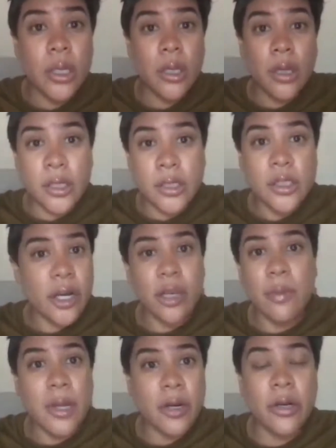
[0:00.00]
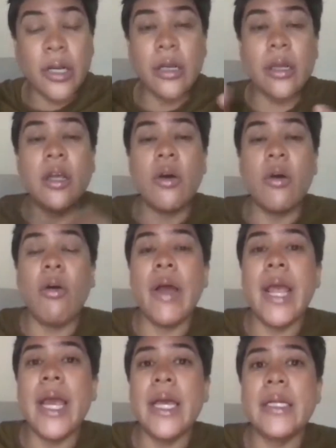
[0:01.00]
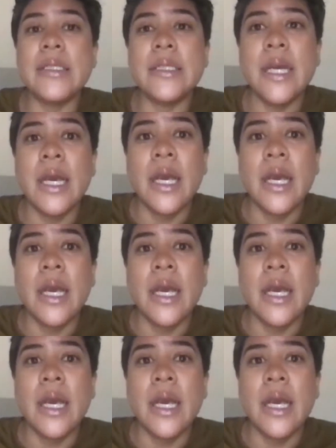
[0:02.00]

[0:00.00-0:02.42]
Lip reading: undocumented, illegal, and